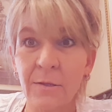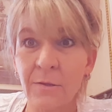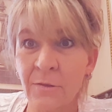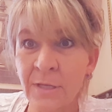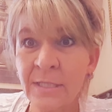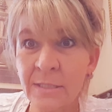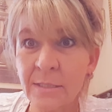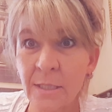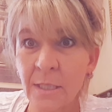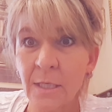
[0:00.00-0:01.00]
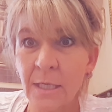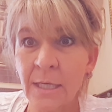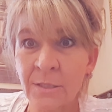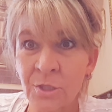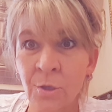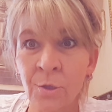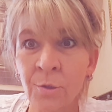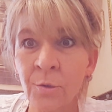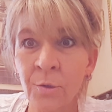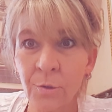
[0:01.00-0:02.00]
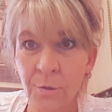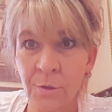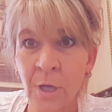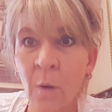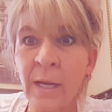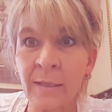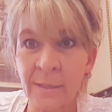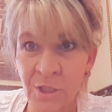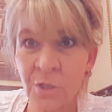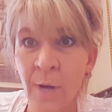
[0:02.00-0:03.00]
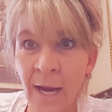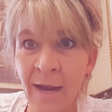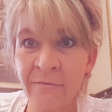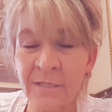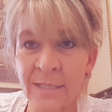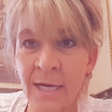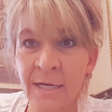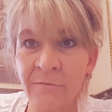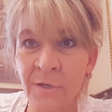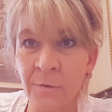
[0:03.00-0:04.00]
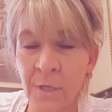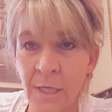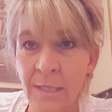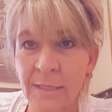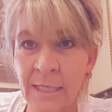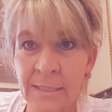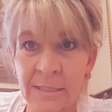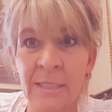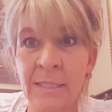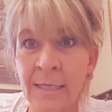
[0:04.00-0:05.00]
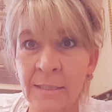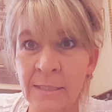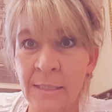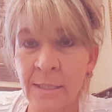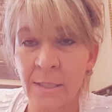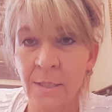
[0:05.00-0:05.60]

this internal knowing that you have inside of you that is connected